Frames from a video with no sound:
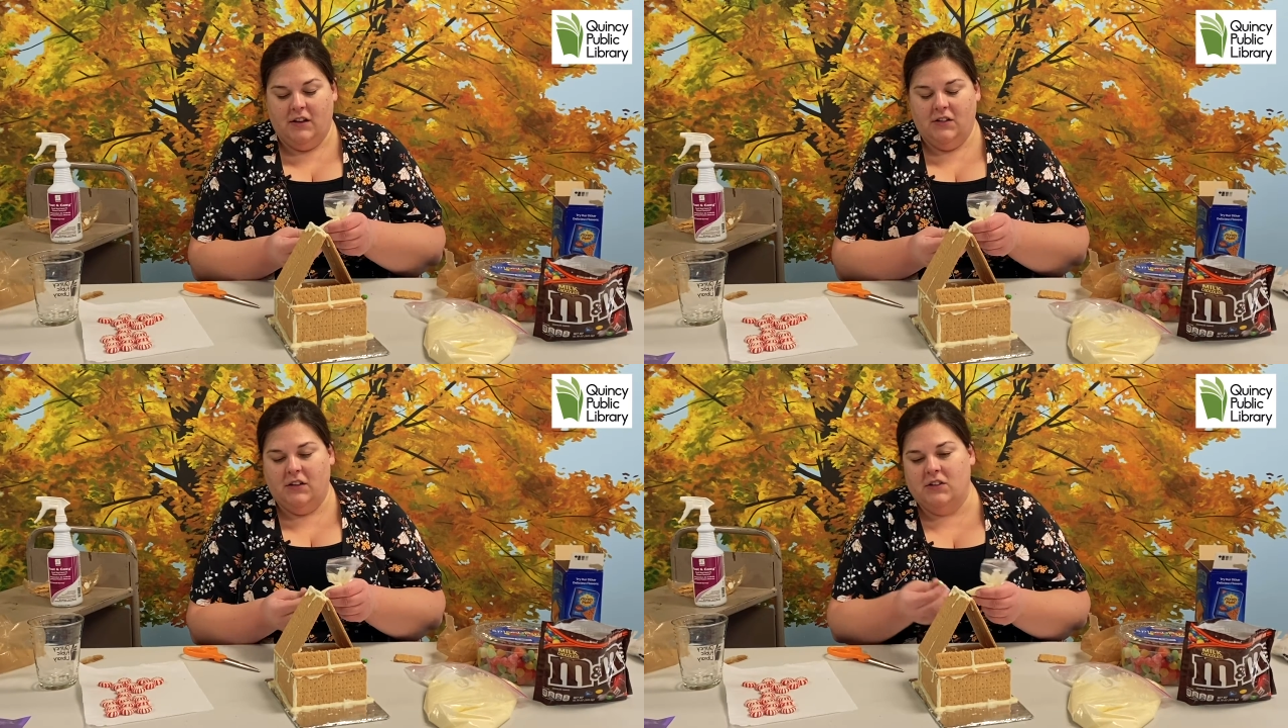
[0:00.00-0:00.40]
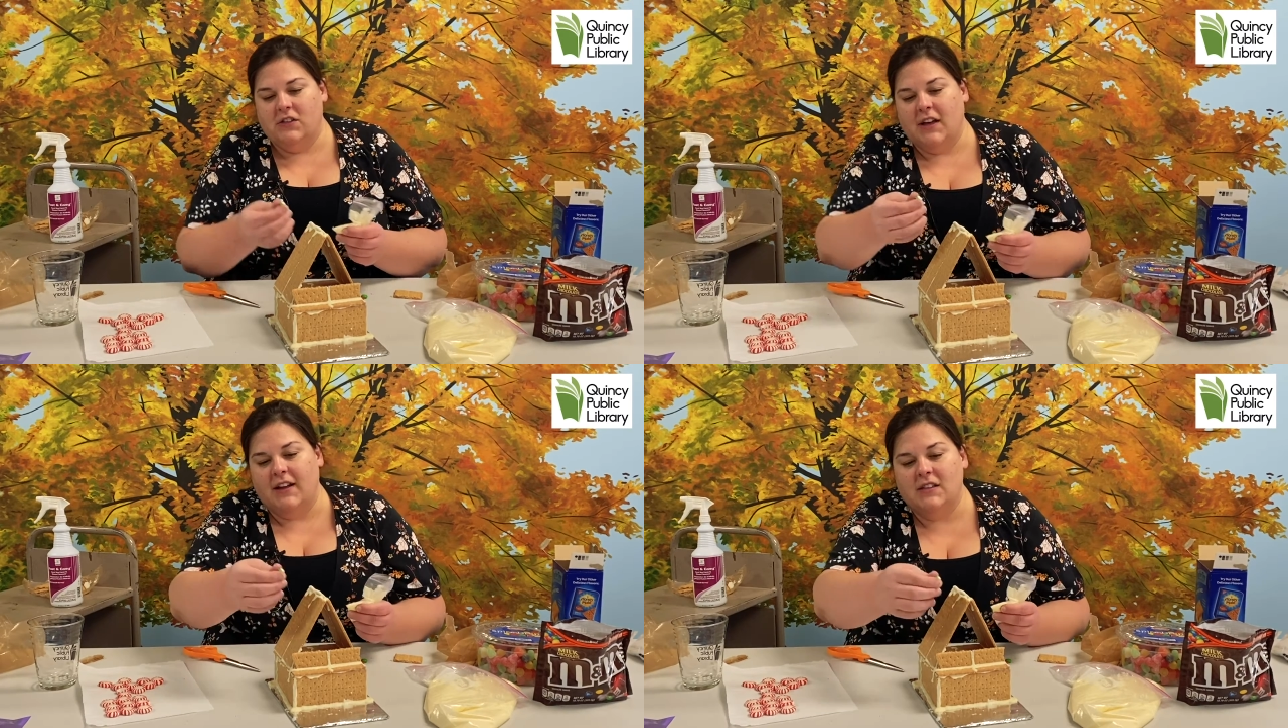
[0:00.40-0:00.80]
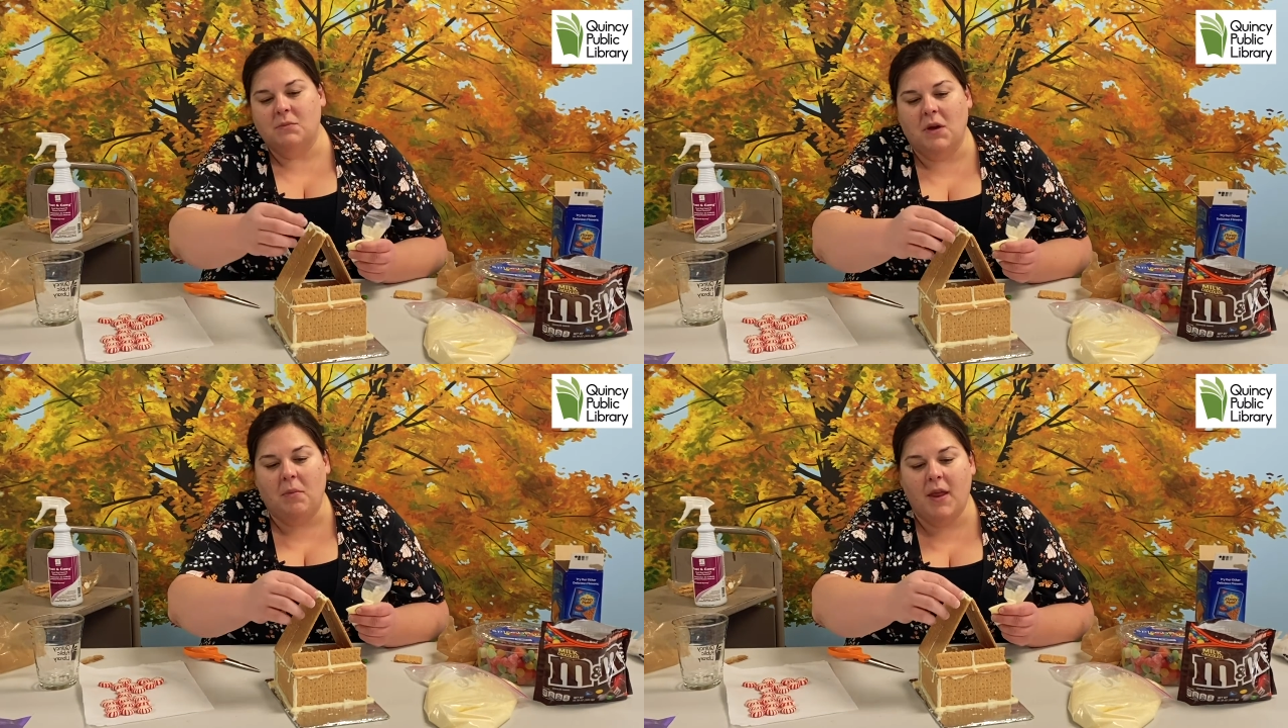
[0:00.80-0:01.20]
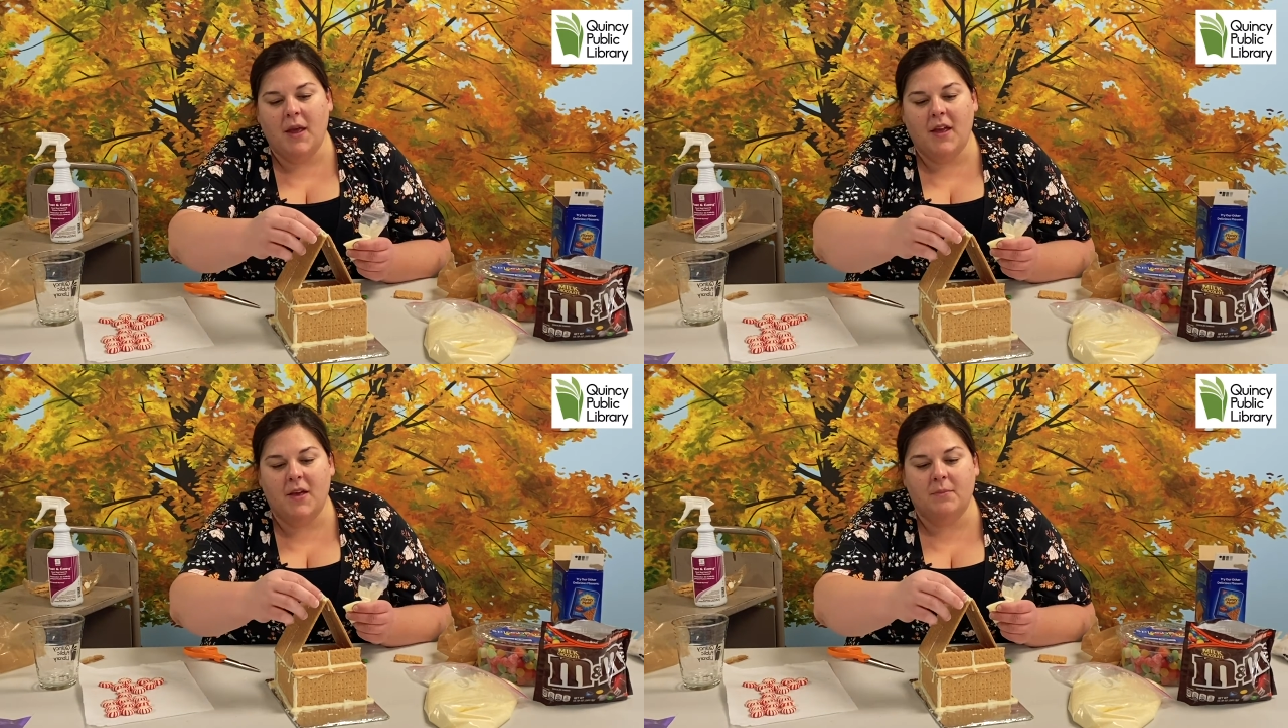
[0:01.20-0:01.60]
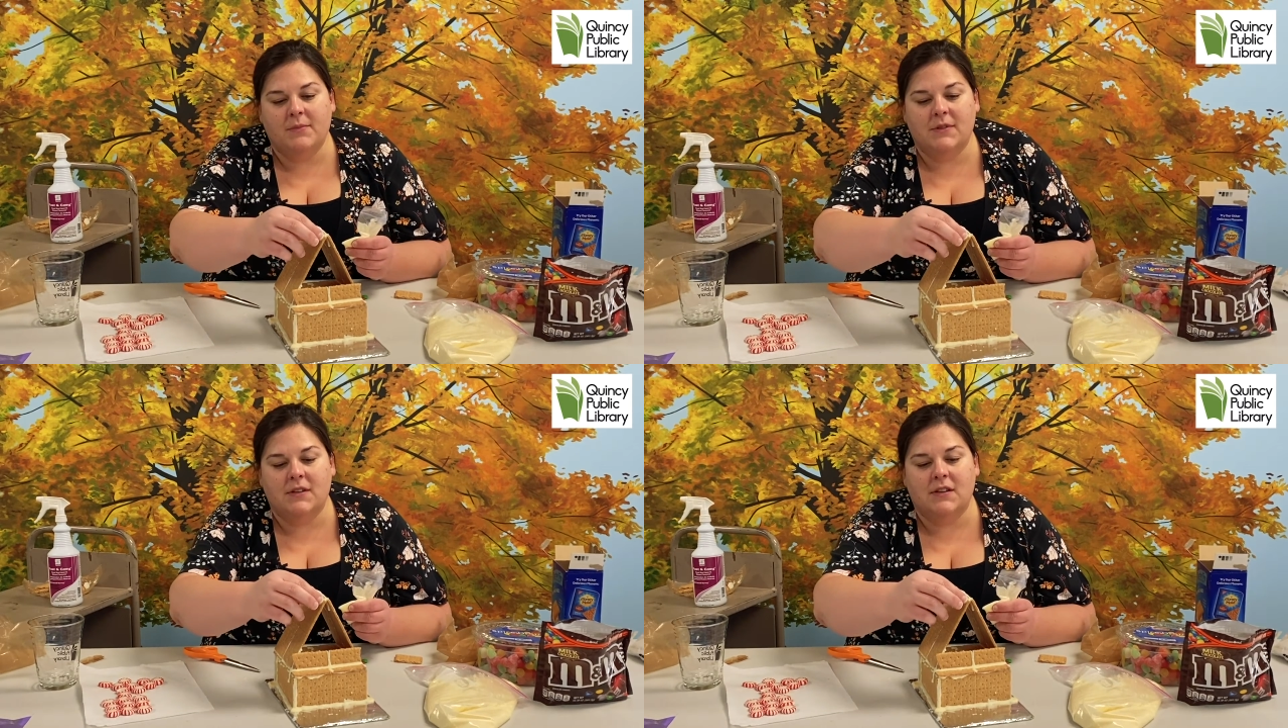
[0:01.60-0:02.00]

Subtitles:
So let's just add some M&Ms.